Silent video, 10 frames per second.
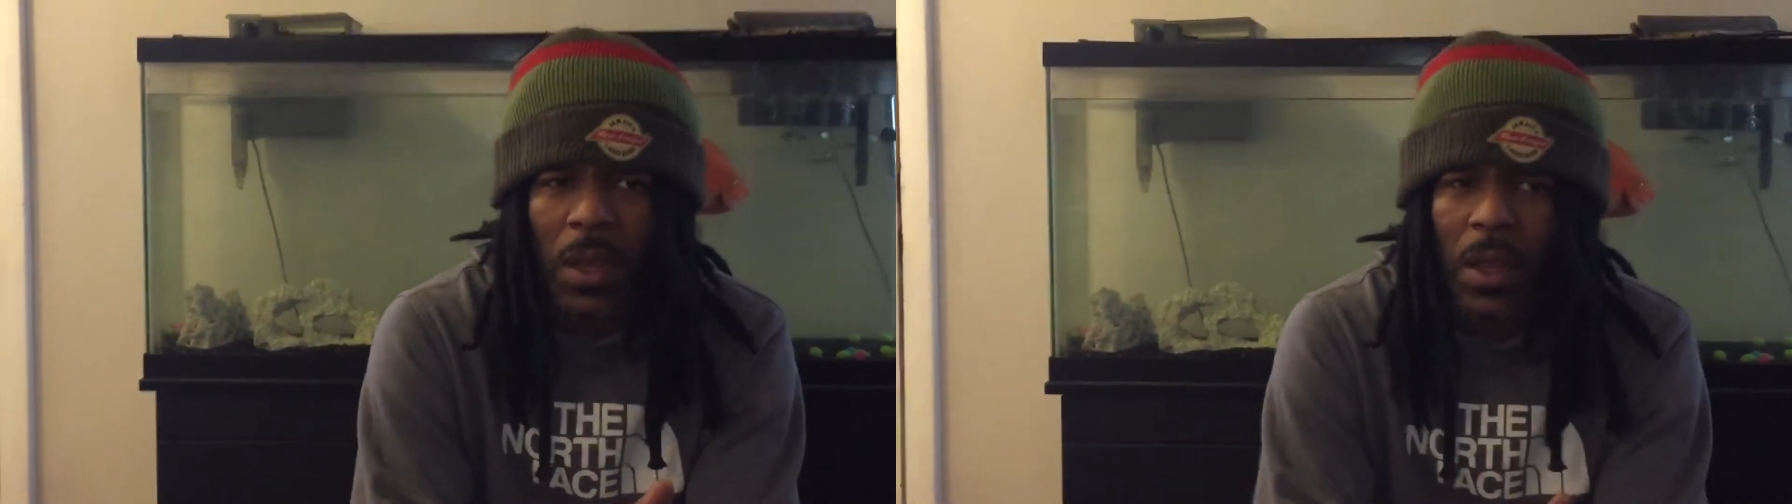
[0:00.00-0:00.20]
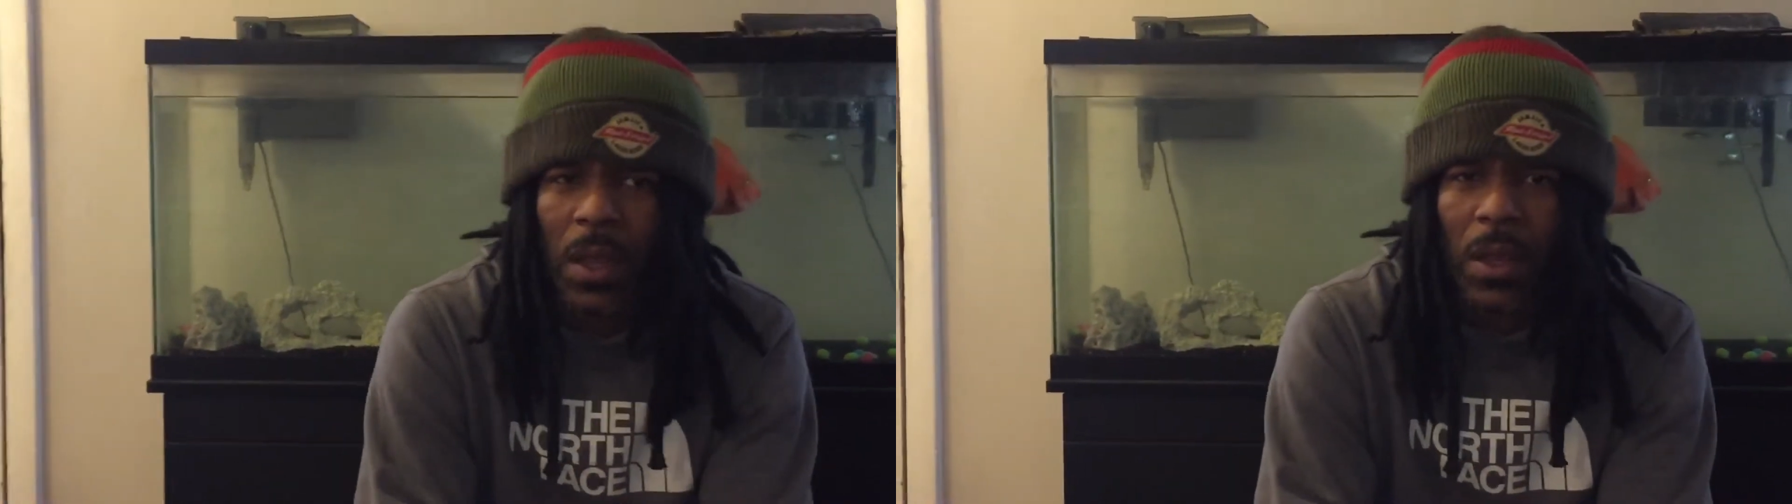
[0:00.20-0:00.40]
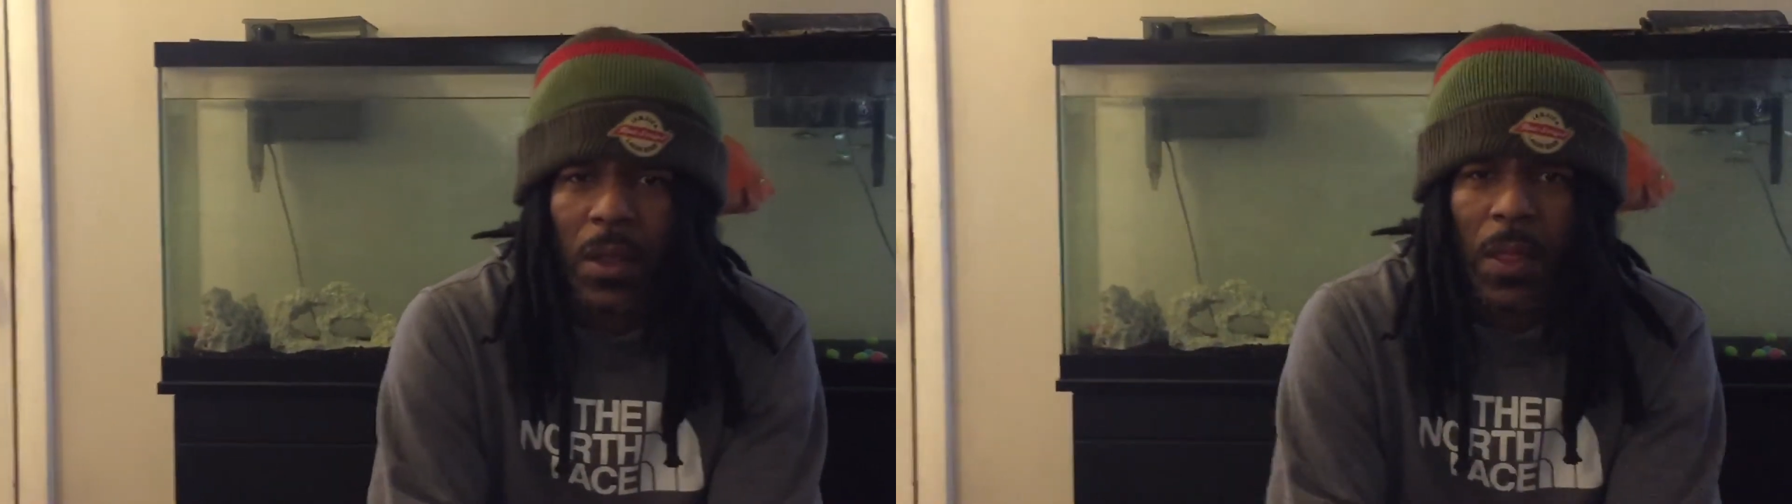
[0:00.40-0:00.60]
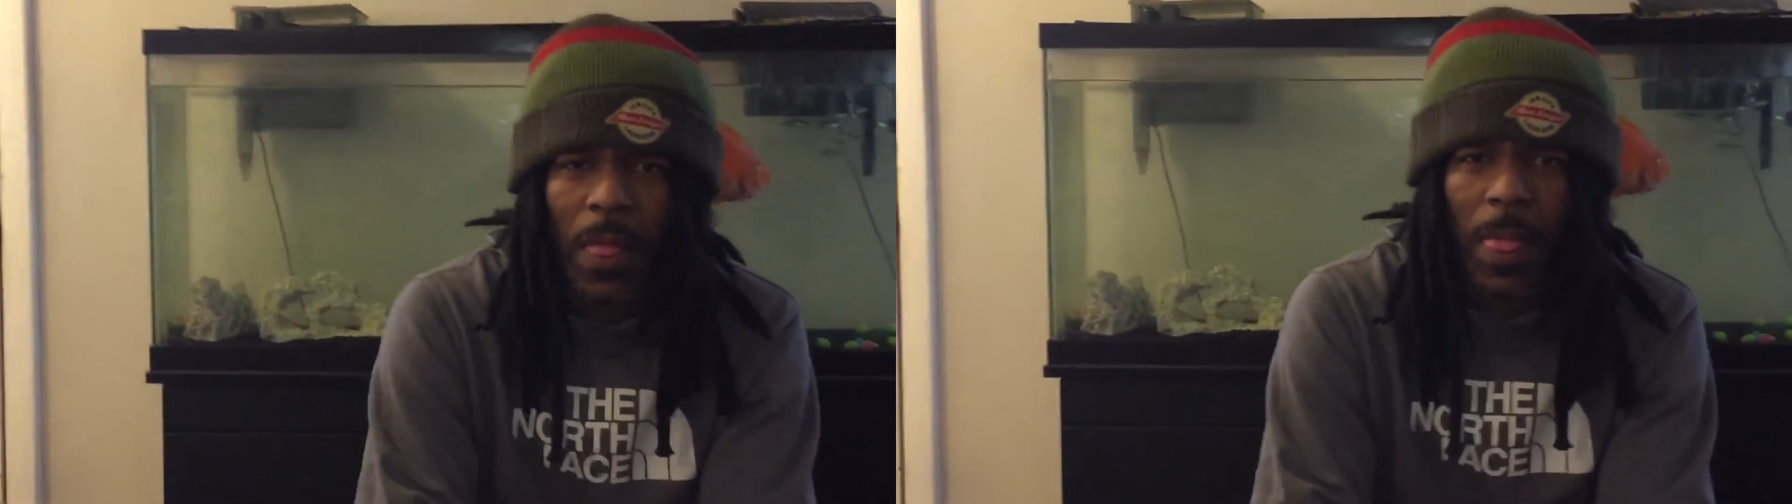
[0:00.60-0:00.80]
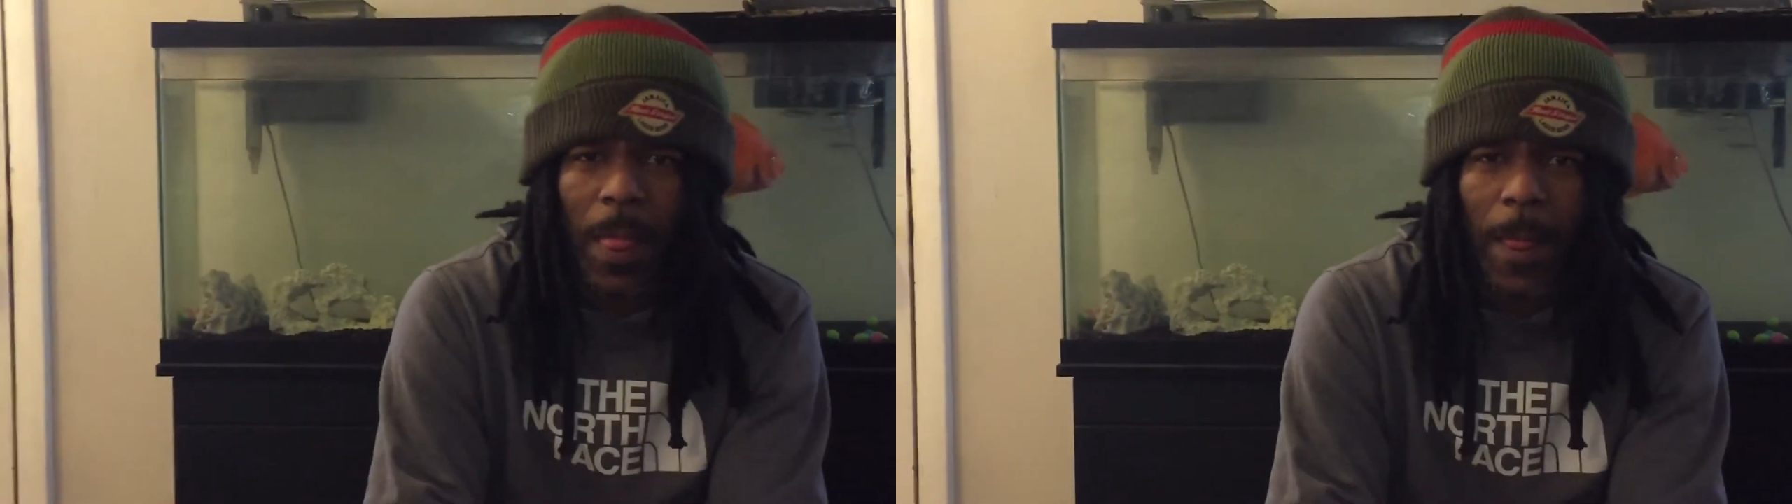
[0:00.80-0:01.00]
And
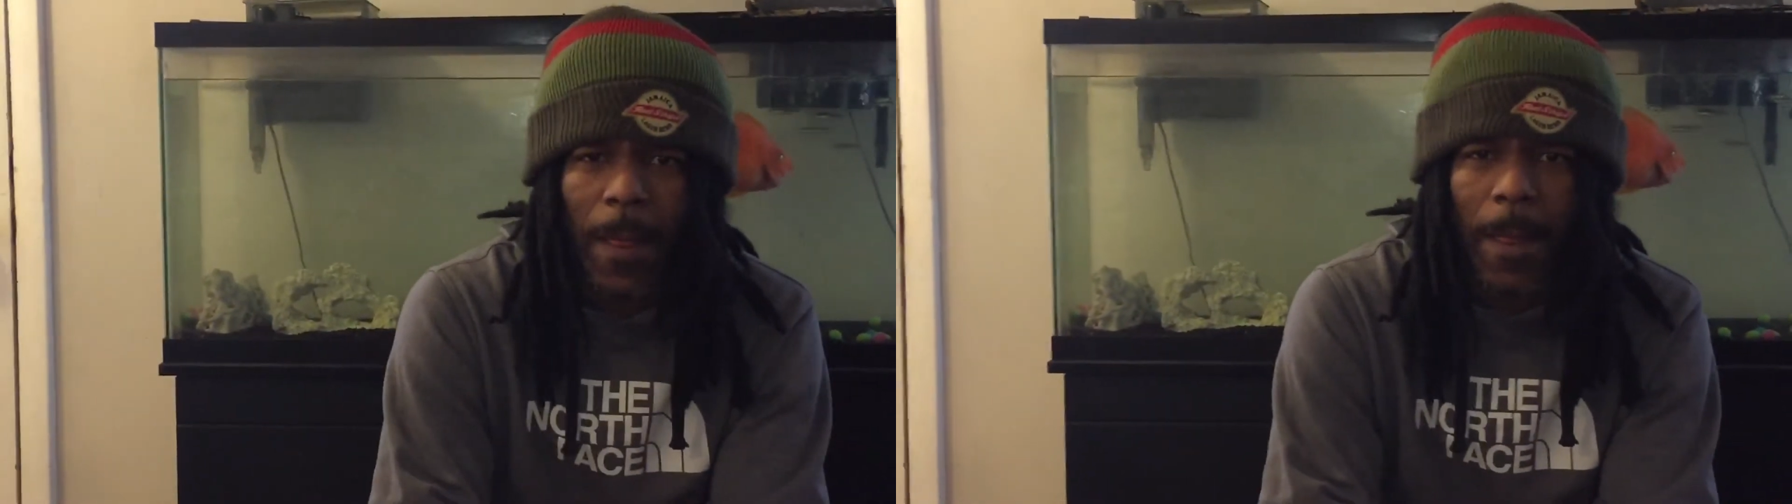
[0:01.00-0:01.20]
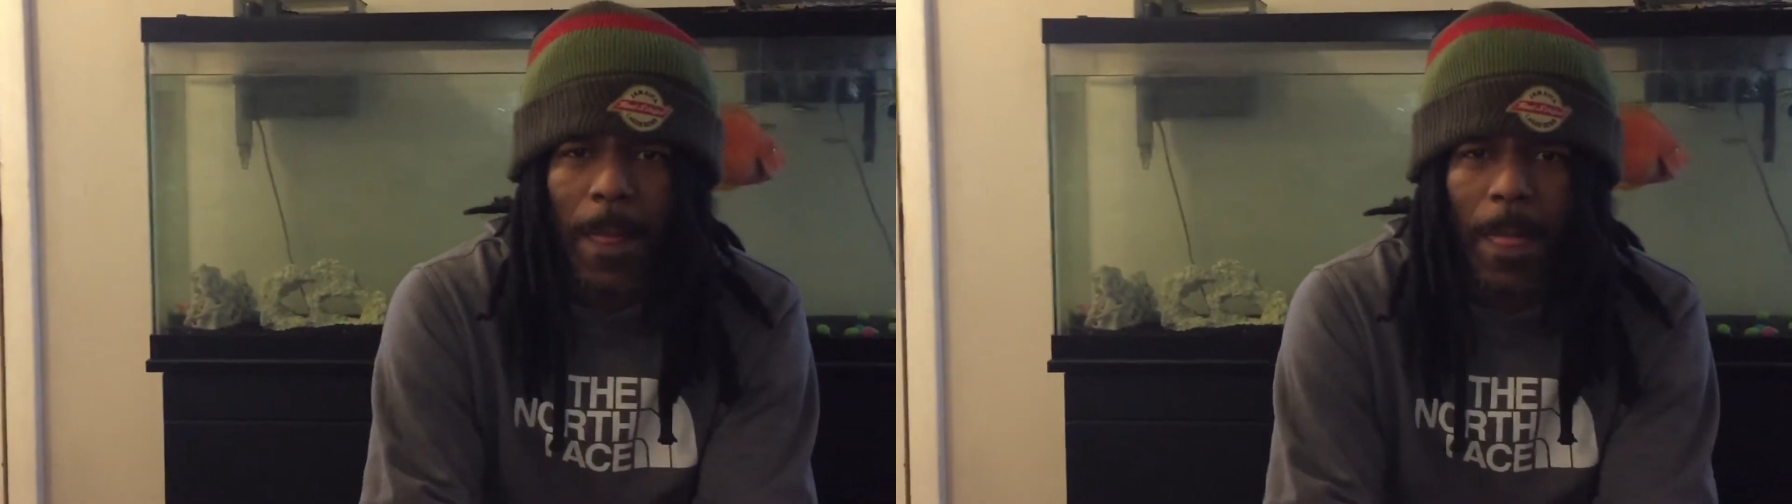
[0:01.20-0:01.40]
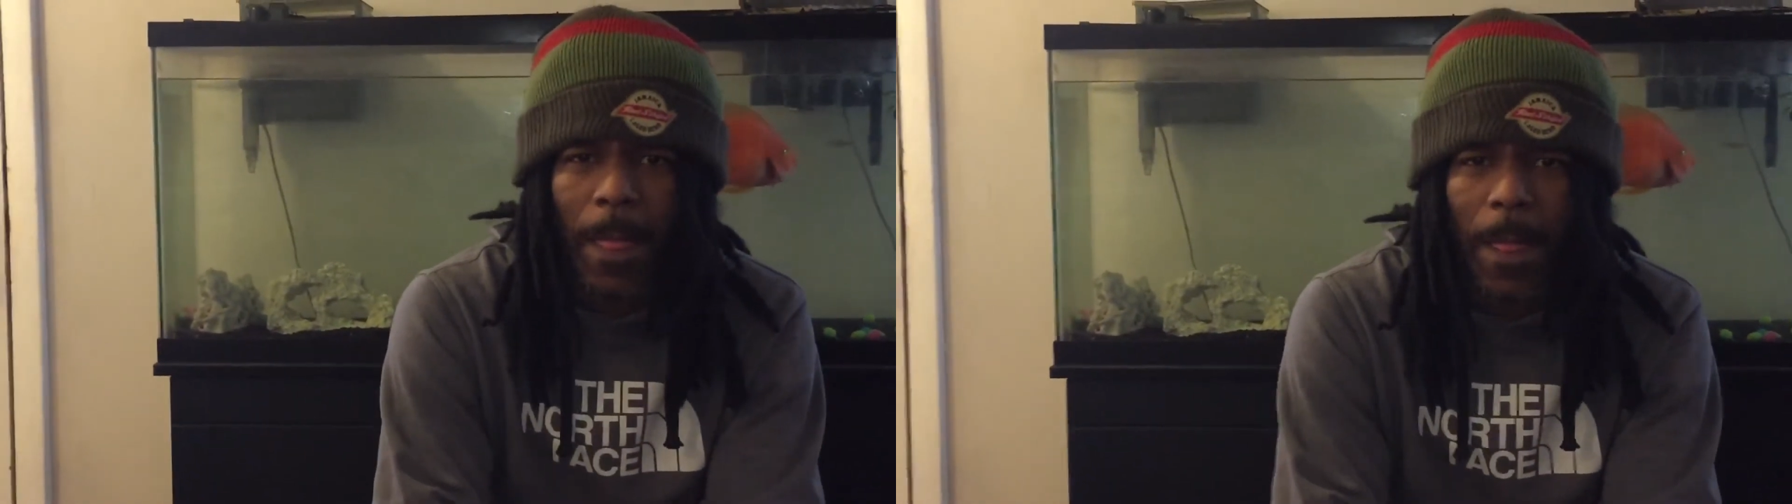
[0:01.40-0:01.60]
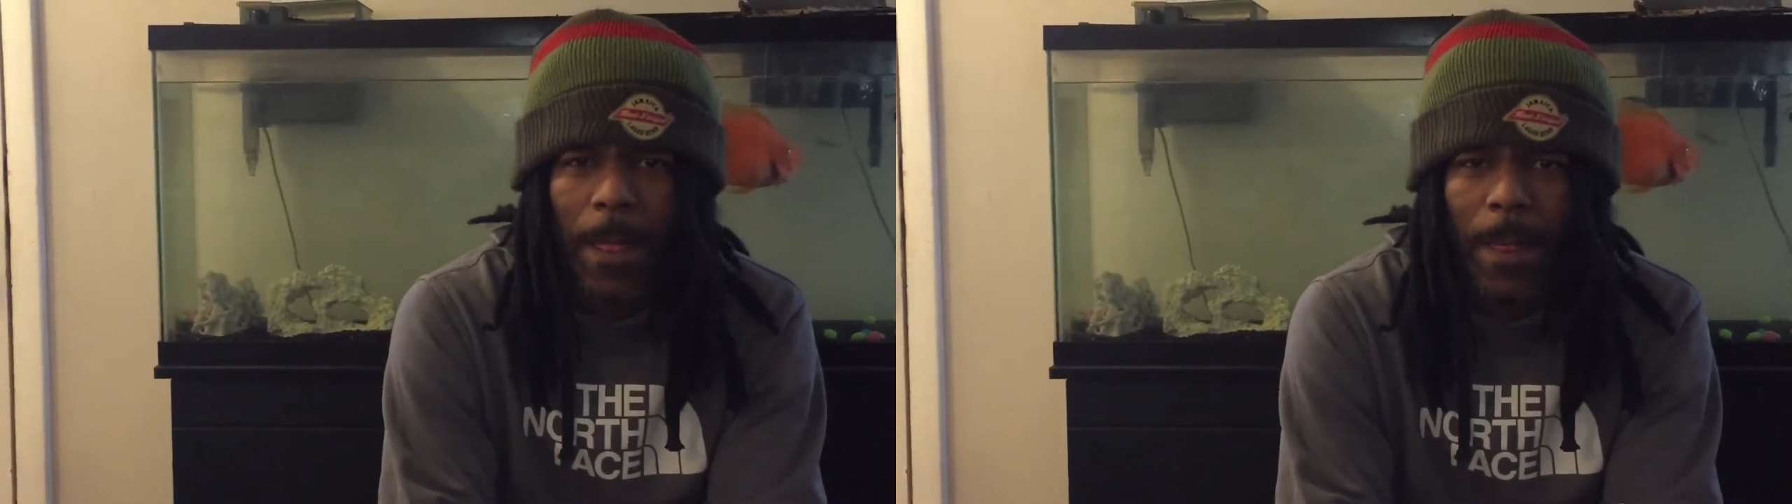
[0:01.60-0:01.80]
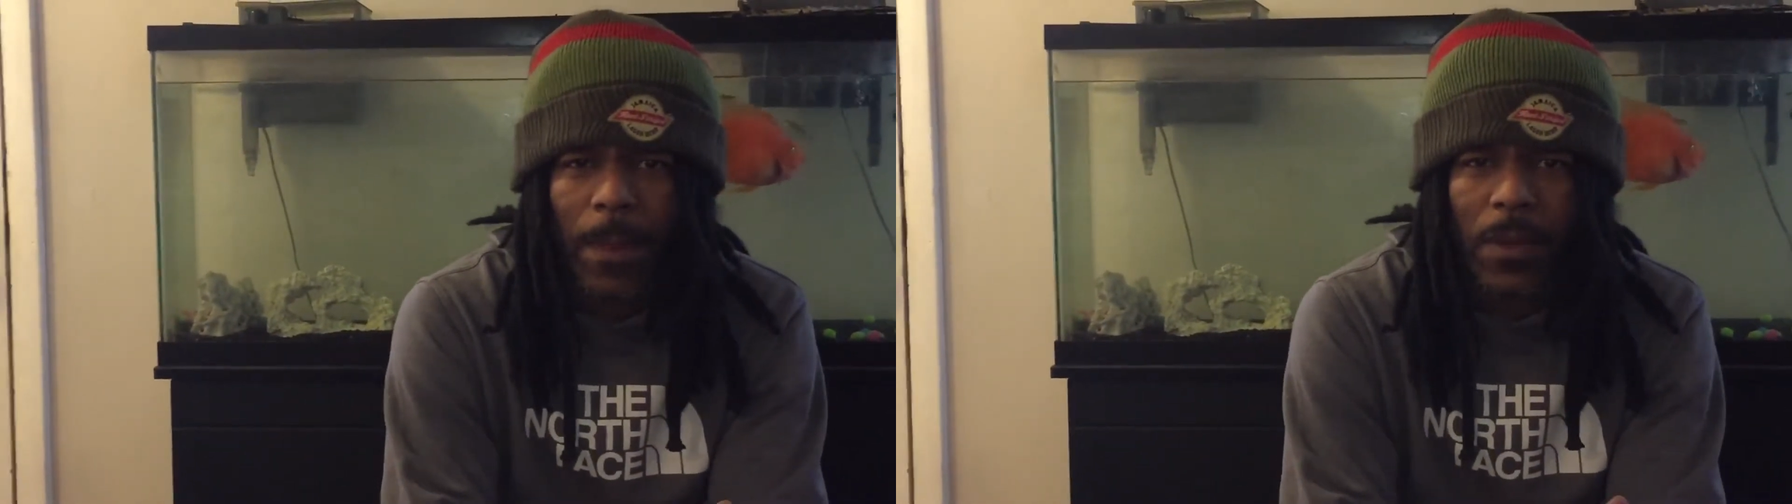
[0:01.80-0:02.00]
especially if they come out with the
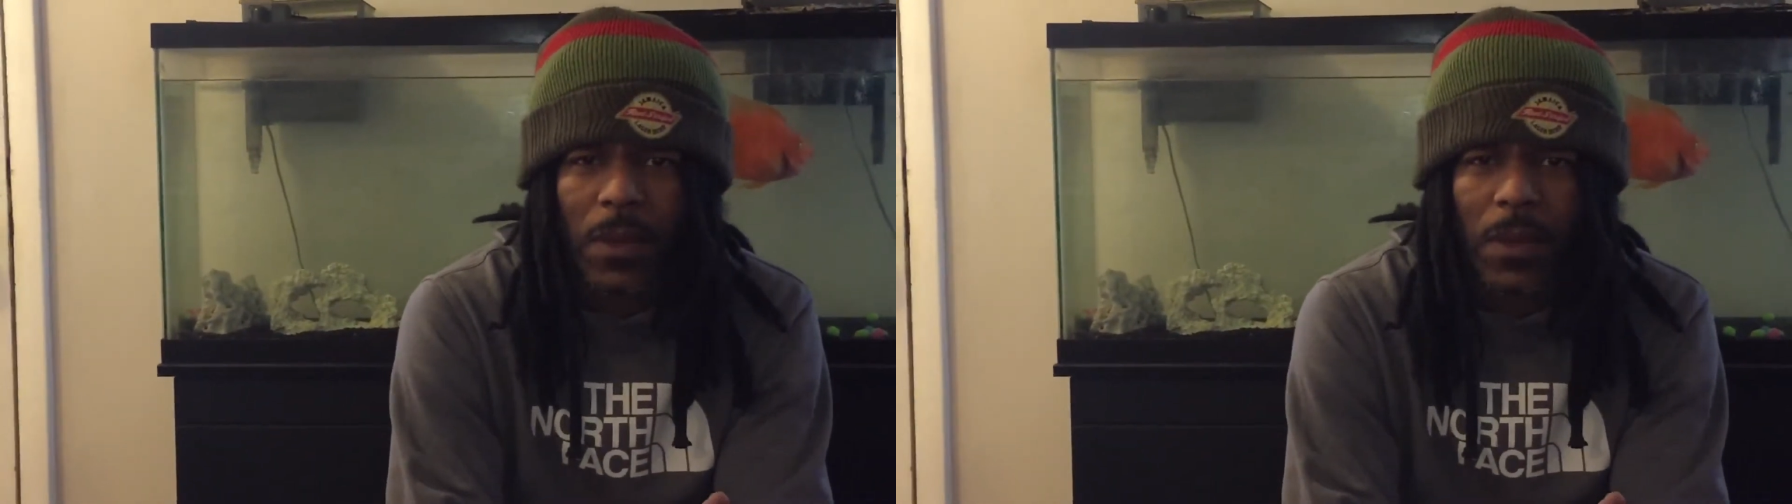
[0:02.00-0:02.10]
chips.